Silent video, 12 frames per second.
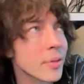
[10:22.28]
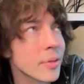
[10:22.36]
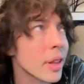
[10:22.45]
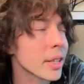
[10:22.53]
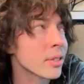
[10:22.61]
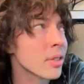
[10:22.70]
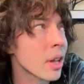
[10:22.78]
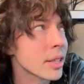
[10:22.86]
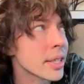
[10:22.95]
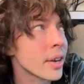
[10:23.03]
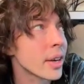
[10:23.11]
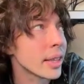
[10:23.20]
angst,
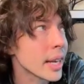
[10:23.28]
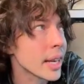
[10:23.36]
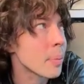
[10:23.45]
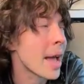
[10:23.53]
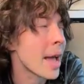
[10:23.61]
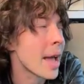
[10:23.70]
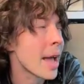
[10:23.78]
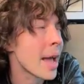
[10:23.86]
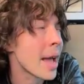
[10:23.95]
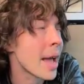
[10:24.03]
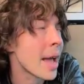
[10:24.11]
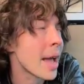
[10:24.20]
but also because it felt
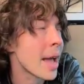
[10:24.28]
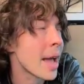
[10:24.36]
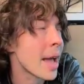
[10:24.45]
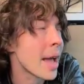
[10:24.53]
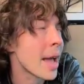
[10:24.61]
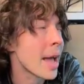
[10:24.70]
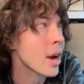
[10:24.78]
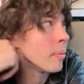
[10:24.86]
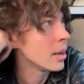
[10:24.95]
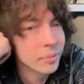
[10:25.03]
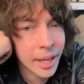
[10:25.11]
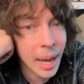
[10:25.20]
like a solitary link
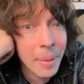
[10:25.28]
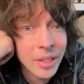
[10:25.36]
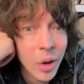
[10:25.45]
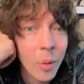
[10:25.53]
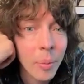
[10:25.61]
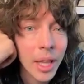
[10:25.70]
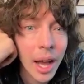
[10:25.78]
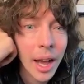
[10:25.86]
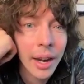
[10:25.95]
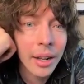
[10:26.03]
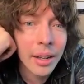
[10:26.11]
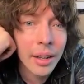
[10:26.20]
back home.
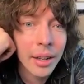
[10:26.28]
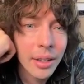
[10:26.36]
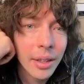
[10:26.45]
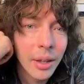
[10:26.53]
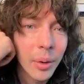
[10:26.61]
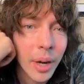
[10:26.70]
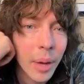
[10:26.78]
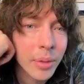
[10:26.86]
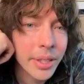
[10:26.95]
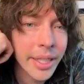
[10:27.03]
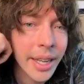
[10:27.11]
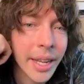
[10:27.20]
And I missed
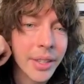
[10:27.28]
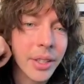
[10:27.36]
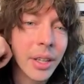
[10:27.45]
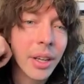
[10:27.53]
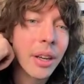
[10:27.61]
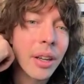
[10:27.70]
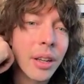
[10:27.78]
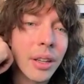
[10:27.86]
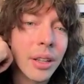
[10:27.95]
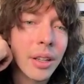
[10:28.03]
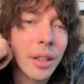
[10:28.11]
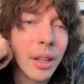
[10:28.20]
home a lot
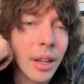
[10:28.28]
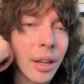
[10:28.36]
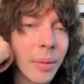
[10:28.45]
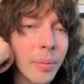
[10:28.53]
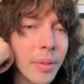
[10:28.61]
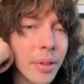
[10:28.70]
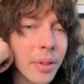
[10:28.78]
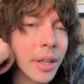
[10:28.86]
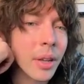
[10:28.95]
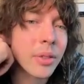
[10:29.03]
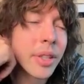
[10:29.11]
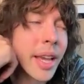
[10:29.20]
when I was a
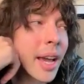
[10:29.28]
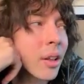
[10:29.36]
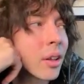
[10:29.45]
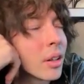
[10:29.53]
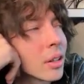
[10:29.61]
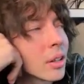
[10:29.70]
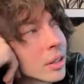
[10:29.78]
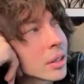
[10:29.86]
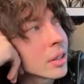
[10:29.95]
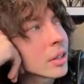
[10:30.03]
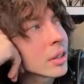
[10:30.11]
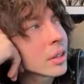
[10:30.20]
teenager,
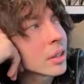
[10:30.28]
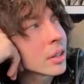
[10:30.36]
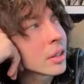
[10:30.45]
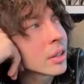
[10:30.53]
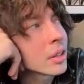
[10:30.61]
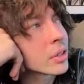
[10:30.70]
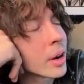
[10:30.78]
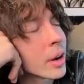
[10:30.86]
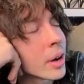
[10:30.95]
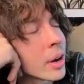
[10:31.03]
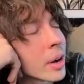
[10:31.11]
Seattle.